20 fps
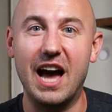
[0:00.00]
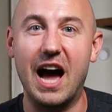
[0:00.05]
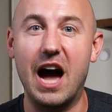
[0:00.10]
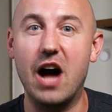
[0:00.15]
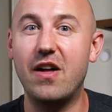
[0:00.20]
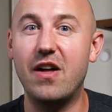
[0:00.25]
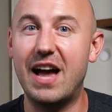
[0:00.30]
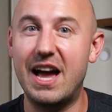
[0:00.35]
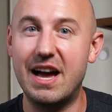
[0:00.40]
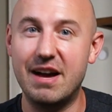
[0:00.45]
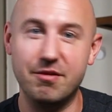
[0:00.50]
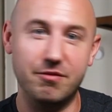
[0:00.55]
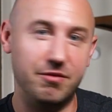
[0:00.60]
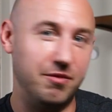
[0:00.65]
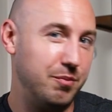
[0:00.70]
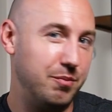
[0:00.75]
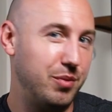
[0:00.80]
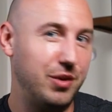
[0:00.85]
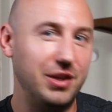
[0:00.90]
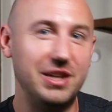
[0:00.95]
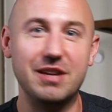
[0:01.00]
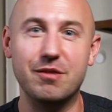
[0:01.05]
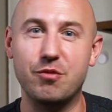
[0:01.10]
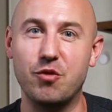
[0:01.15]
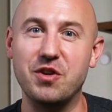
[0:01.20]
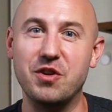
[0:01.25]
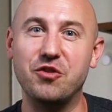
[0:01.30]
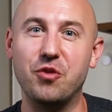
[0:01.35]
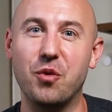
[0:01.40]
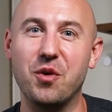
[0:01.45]
I'll have plenty of
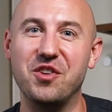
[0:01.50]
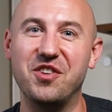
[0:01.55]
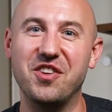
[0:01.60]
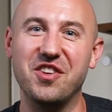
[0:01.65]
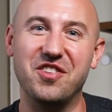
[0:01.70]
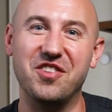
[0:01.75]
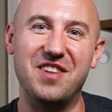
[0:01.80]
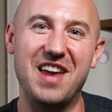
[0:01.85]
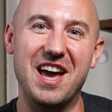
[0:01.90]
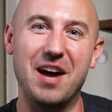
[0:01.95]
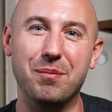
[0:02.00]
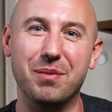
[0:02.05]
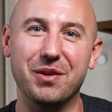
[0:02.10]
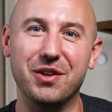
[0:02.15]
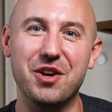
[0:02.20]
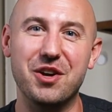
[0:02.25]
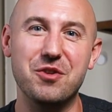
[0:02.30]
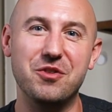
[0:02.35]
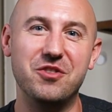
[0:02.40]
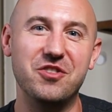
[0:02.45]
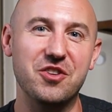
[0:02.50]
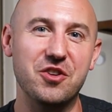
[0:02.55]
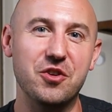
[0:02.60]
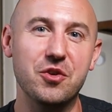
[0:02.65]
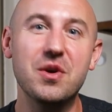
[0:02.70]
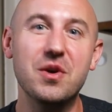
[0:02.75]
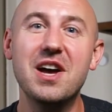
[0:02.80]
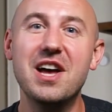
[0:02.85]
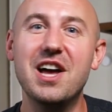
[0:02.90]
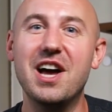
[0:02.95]
resources down below
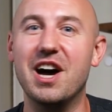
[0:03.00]
too,